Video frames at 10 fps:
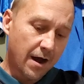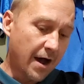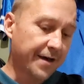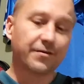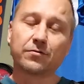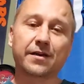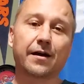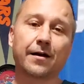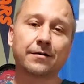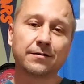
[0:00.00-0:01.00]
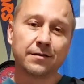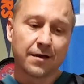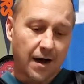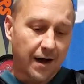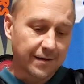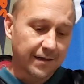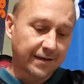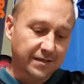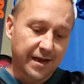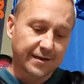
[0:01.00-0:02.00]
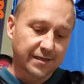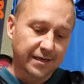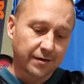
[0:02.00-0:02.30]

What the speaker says: I don't care. I like Tennessee